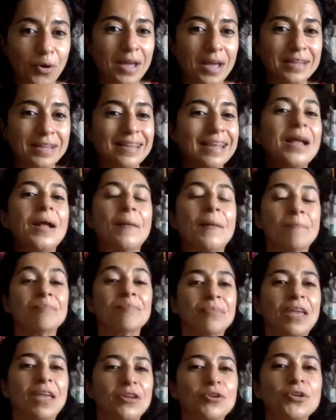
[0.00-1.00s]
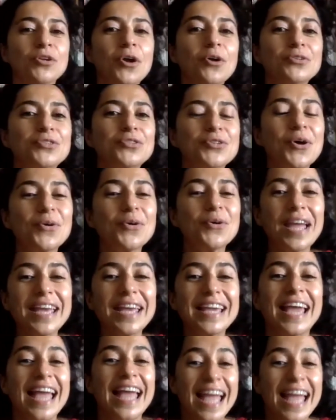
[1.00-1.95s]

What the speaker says: And so, like,